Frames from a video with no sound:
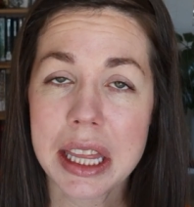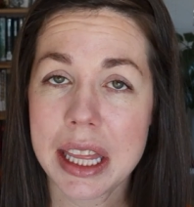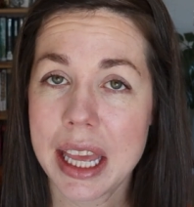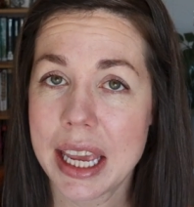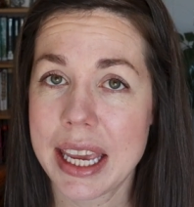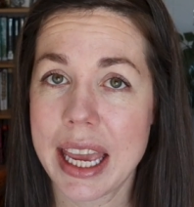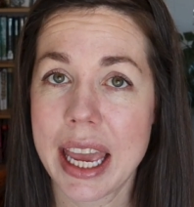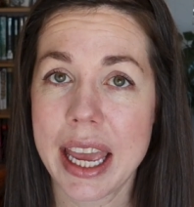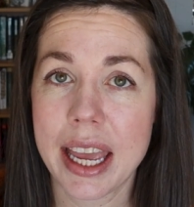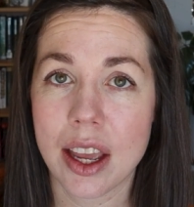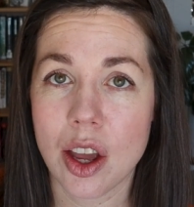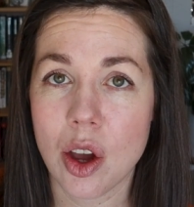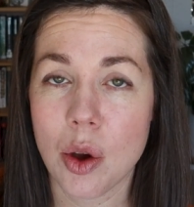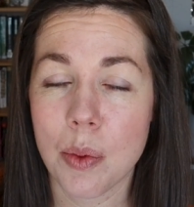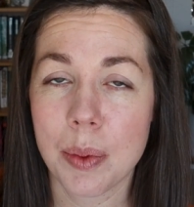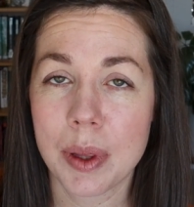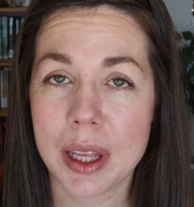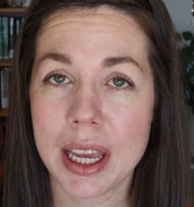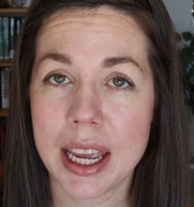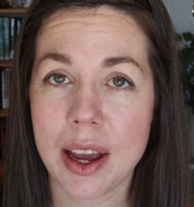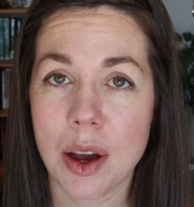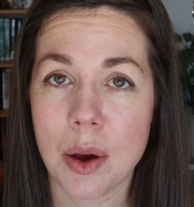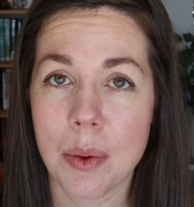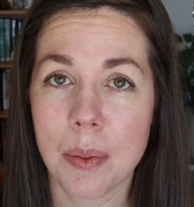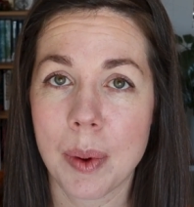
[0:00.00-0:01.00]
They can't go
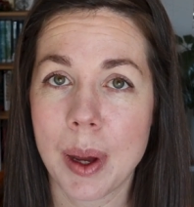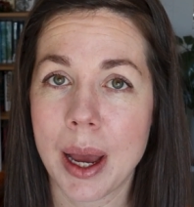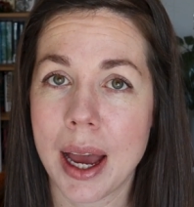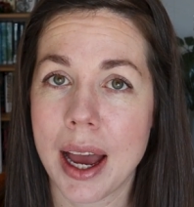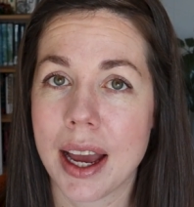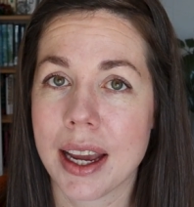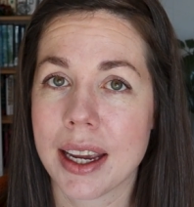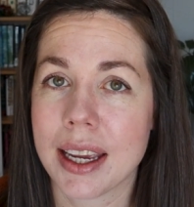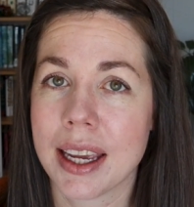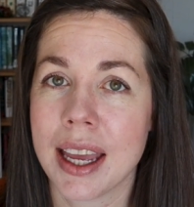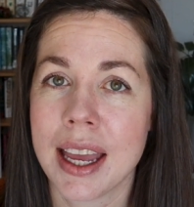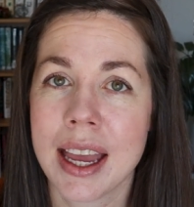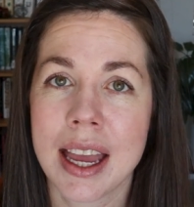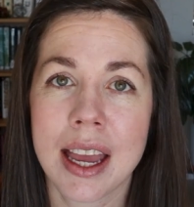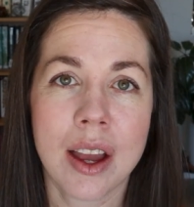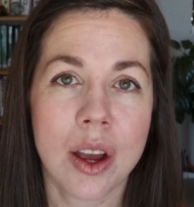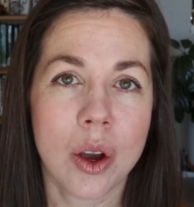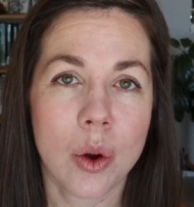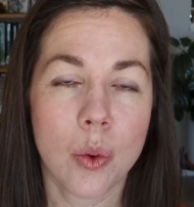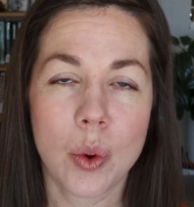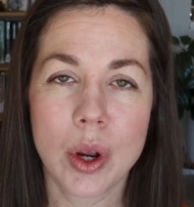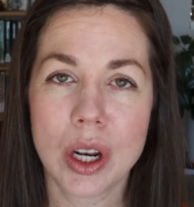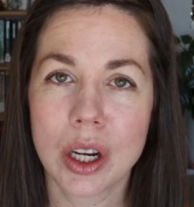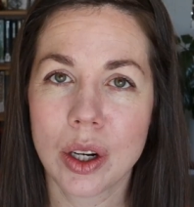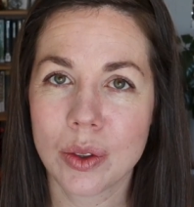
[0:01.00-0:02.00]
play out back.
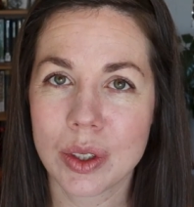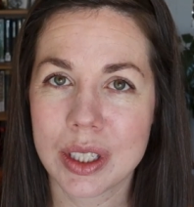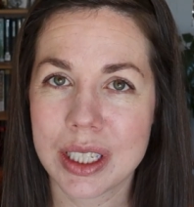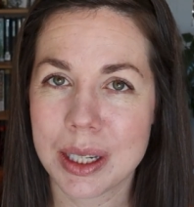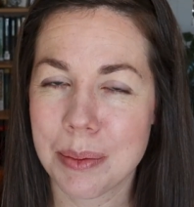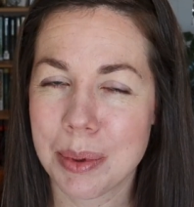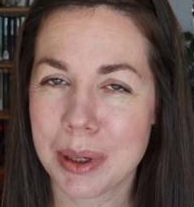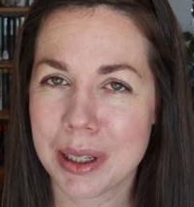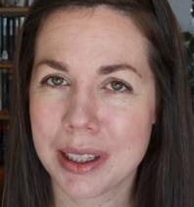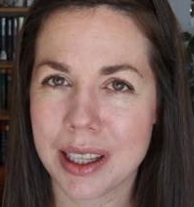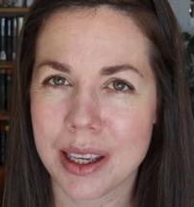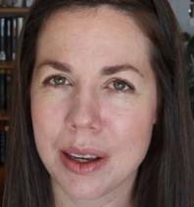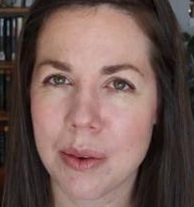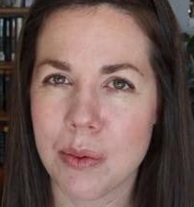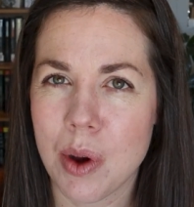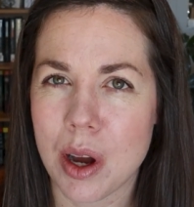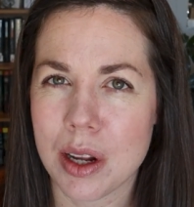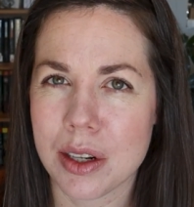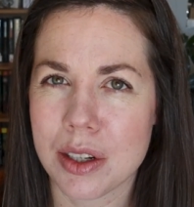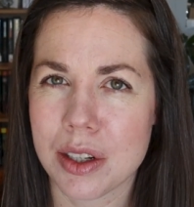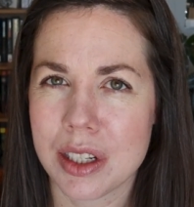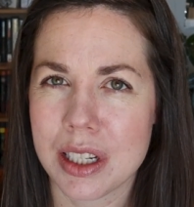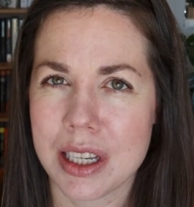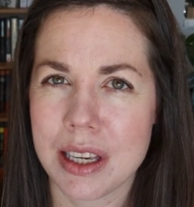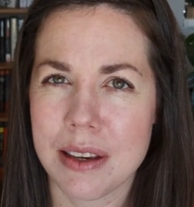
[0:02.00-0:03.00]
We don't typically
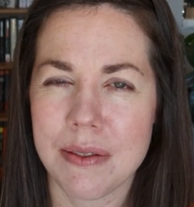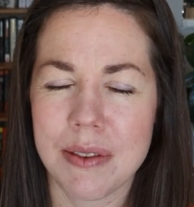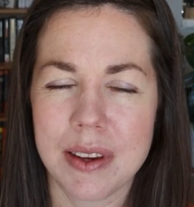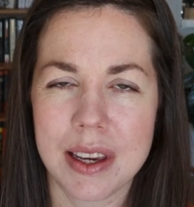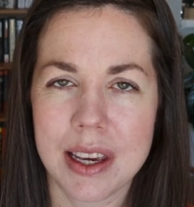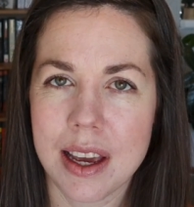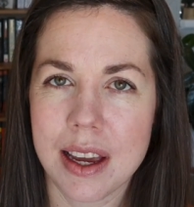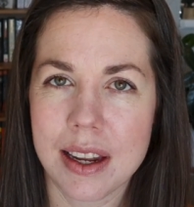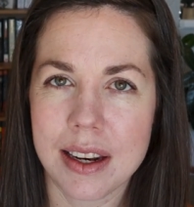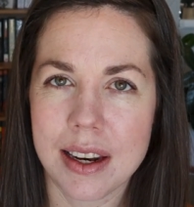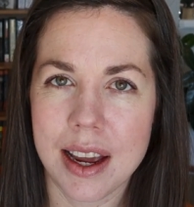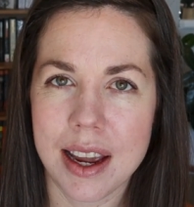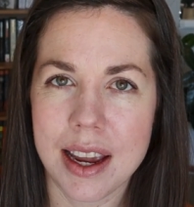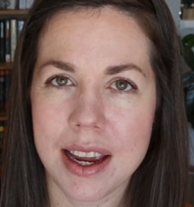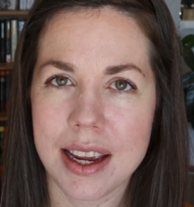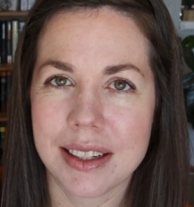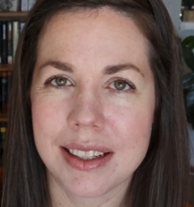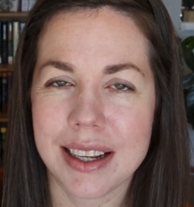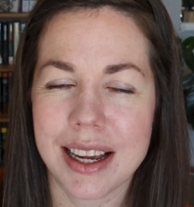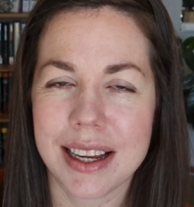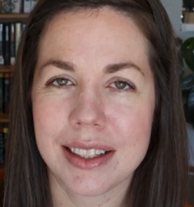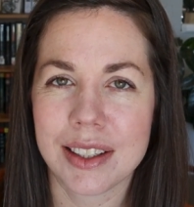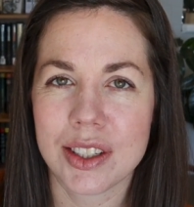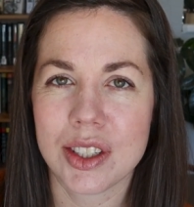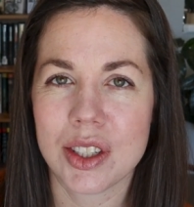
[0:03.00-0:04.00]
watch TV at
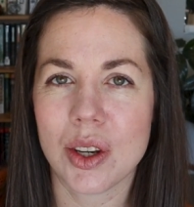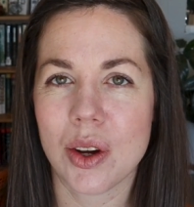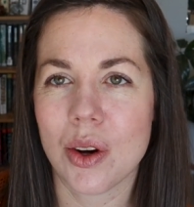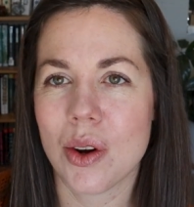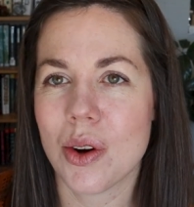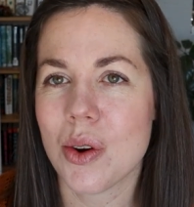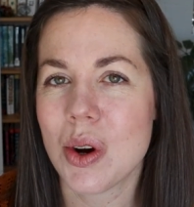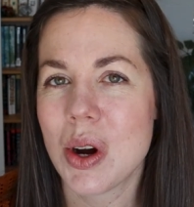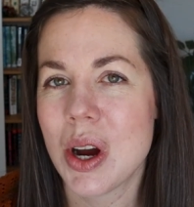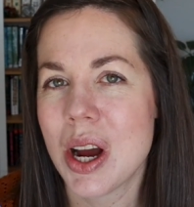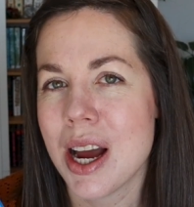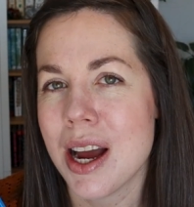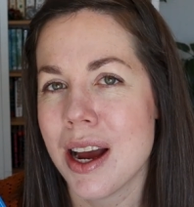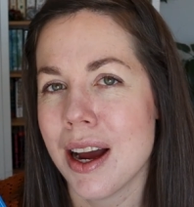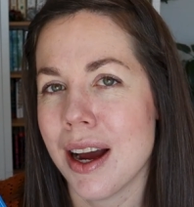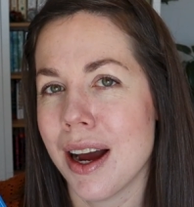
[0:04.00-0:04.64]
night, and so